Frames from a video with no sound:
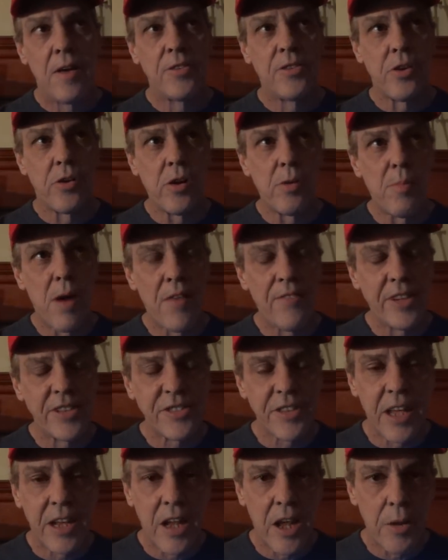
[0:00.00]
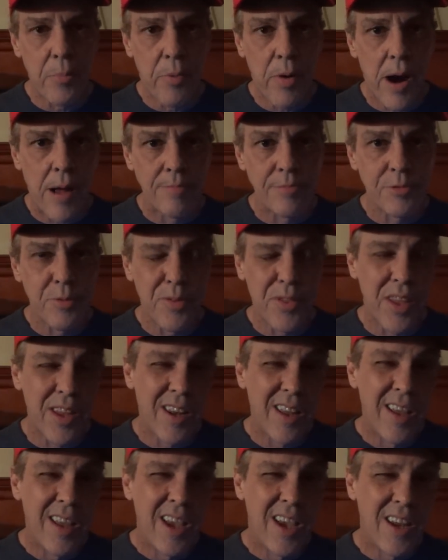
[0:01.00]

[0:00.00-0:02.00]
Durham obviously had a lot of problems with it,